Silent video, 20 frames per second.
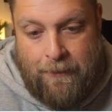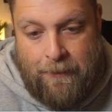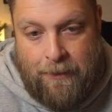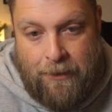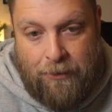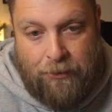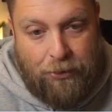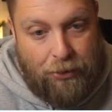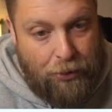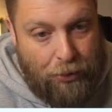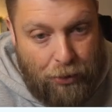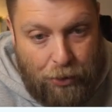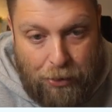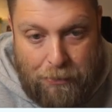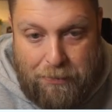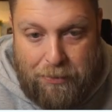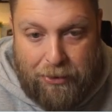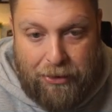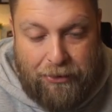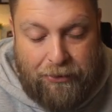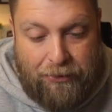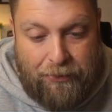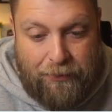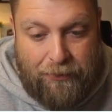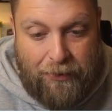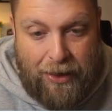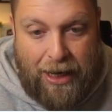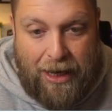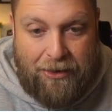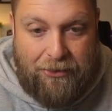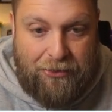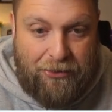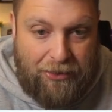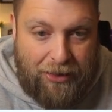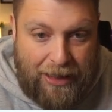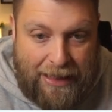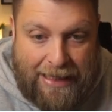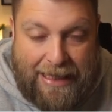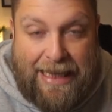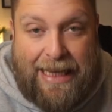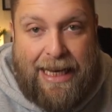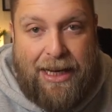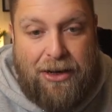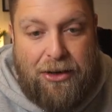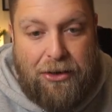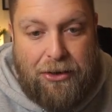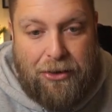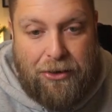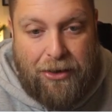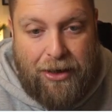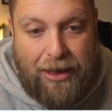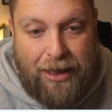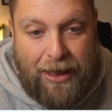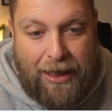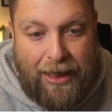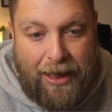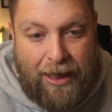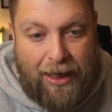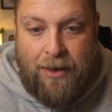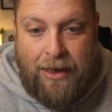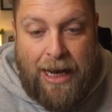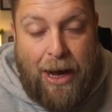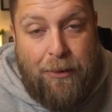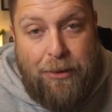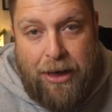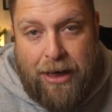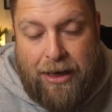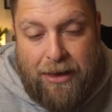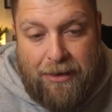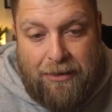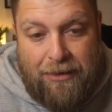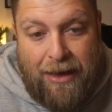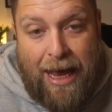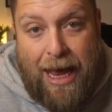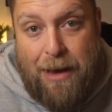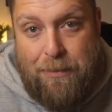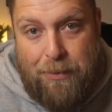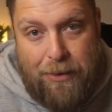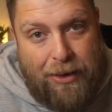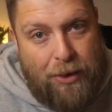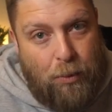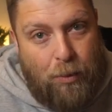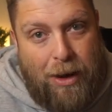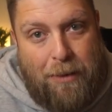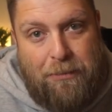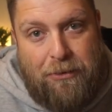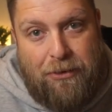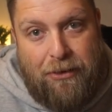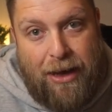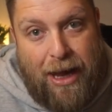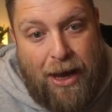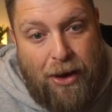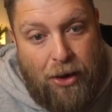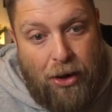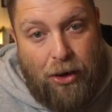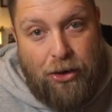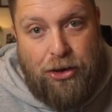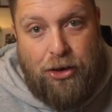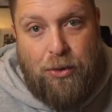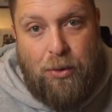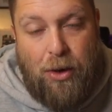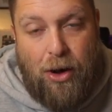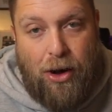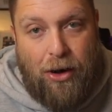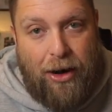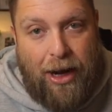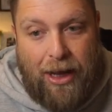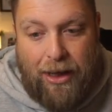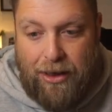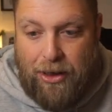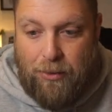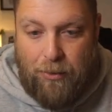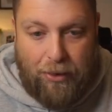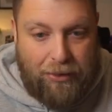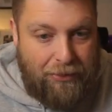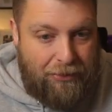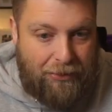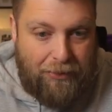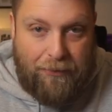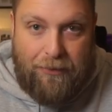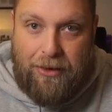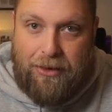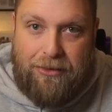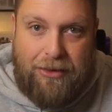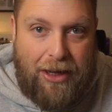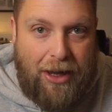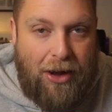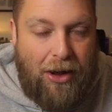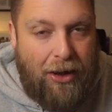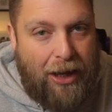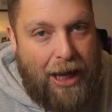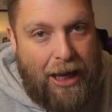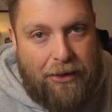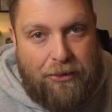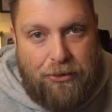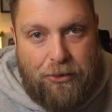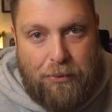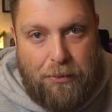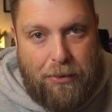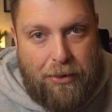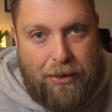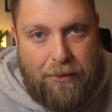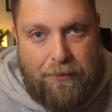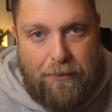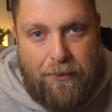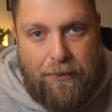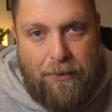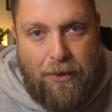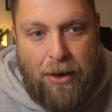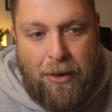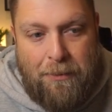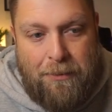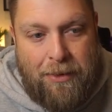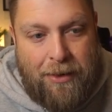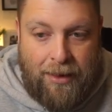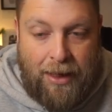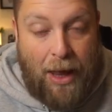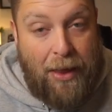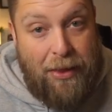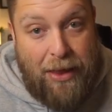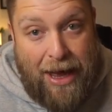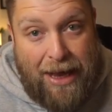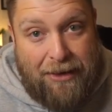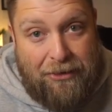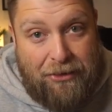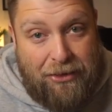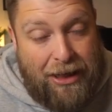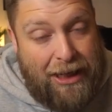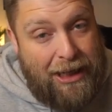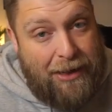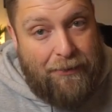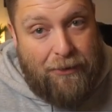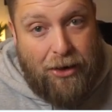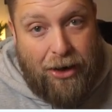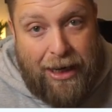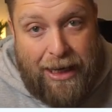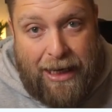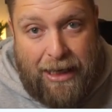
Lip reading: it's going to open as fresh. Click OK. Now you can type in the website or URL you want to visit or get something from. And that's it, you've got it